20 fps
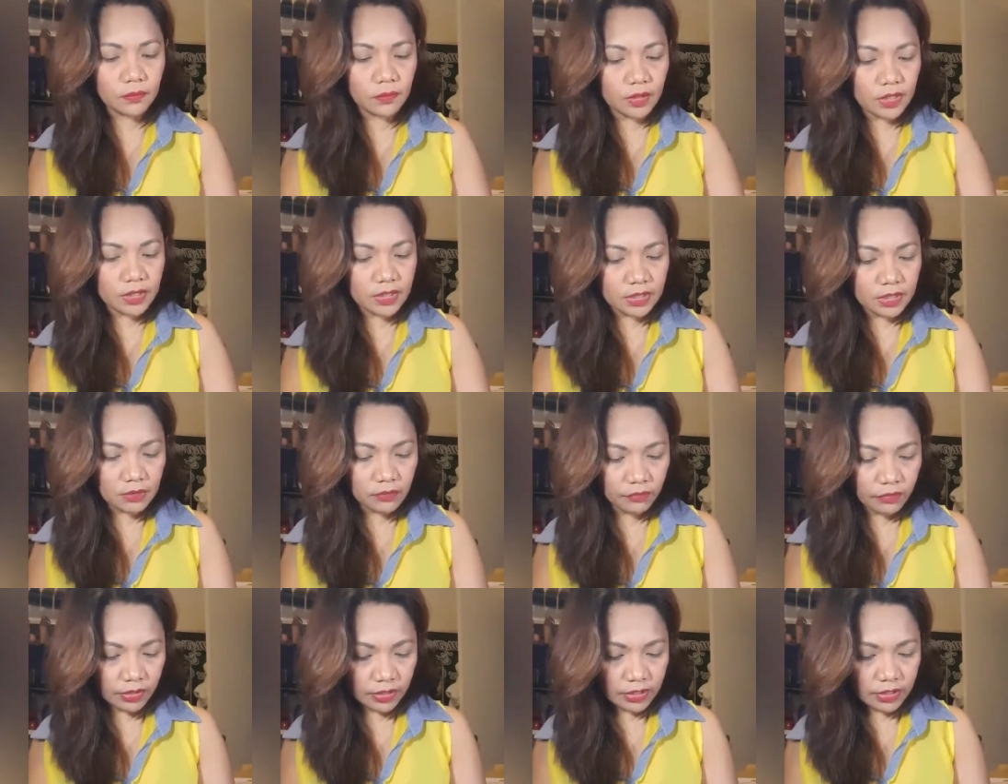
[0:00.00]
is this the
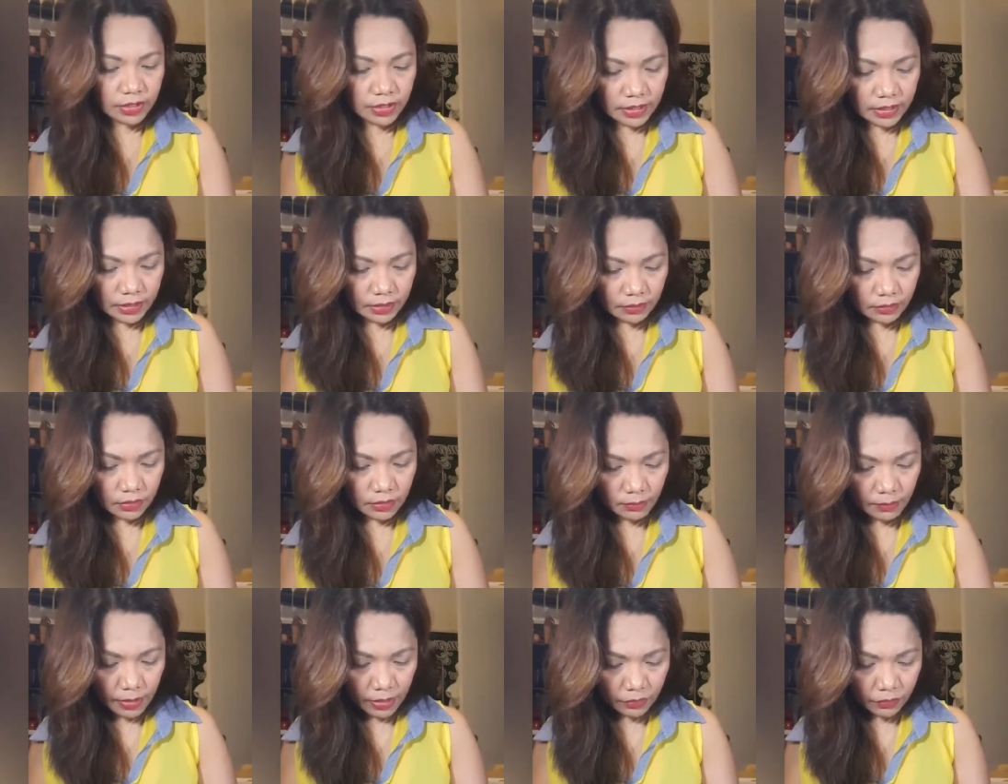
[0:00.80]
filter kit or
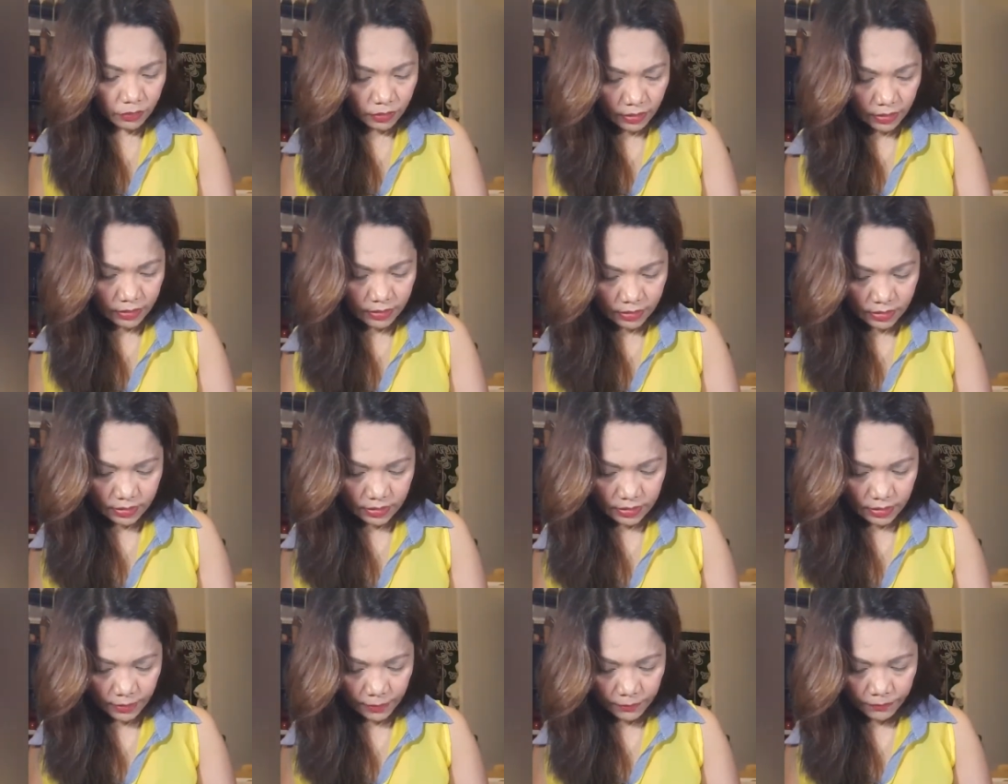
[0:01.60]
the macro lens?
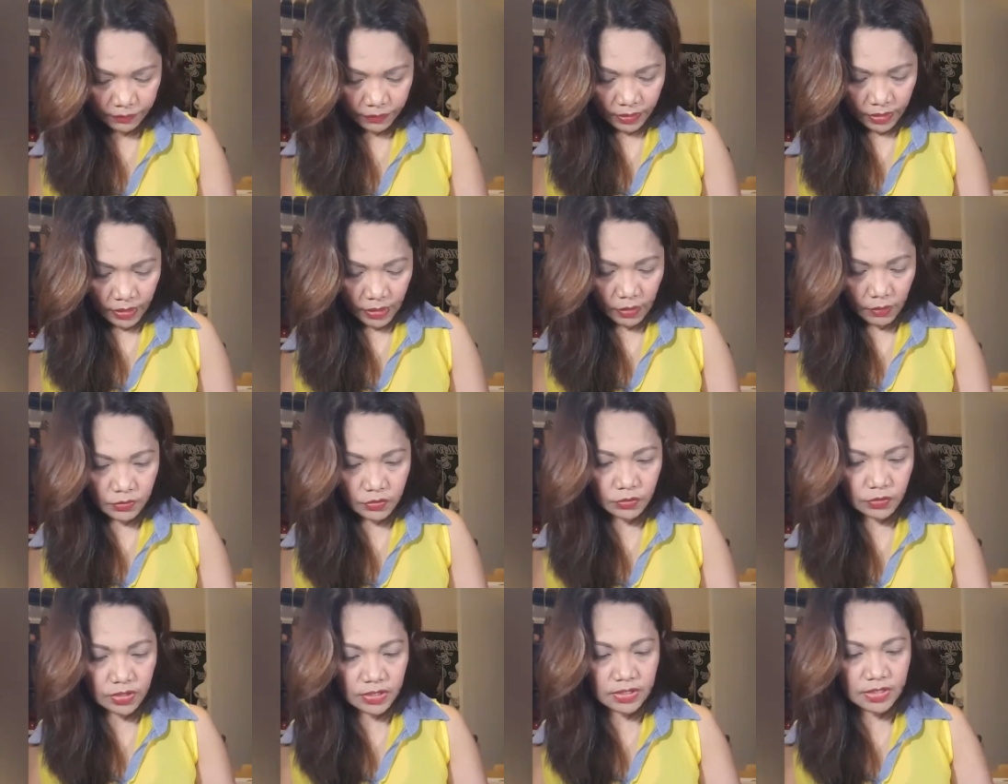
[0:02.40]

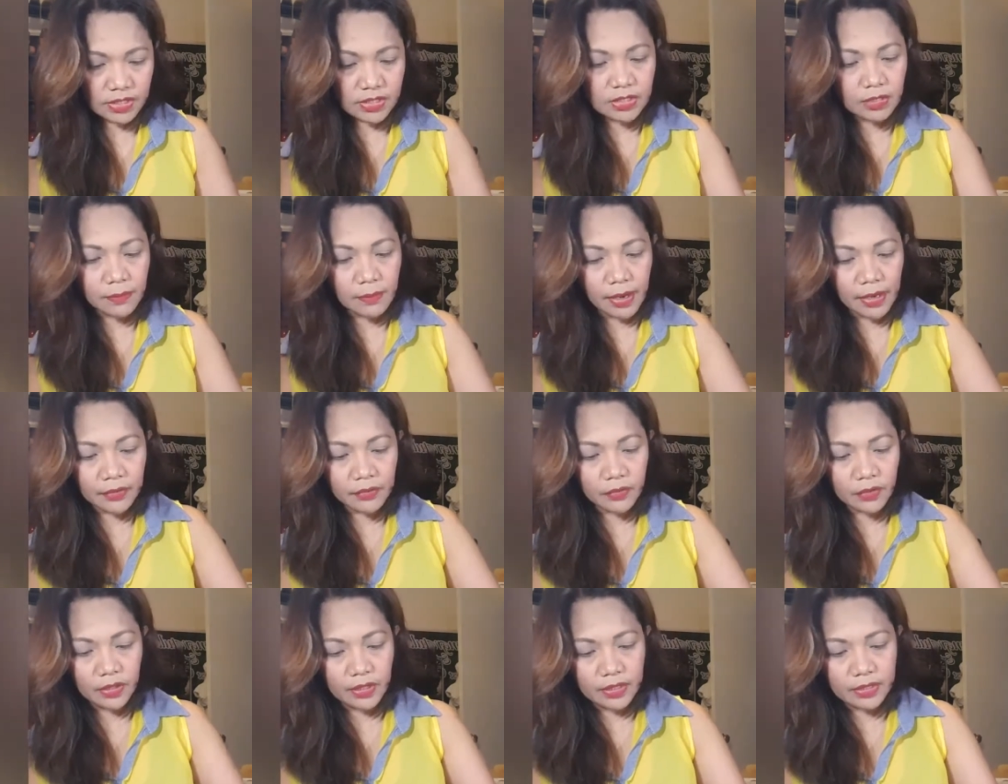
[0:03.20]
Also, this is the
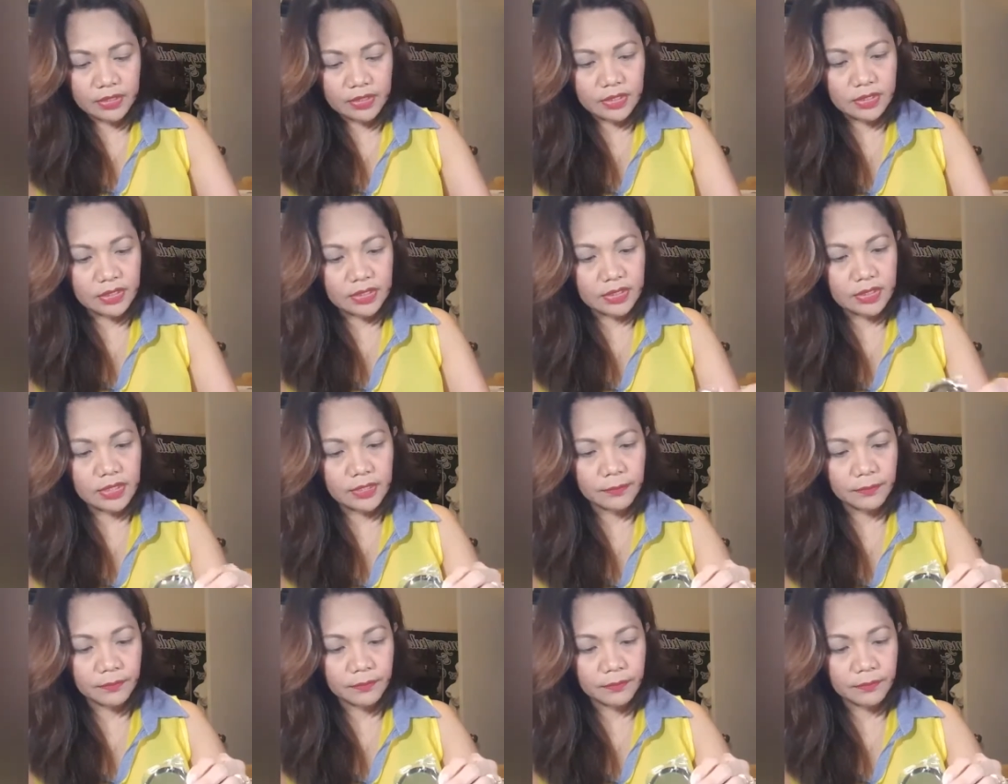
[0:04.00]
macro lens.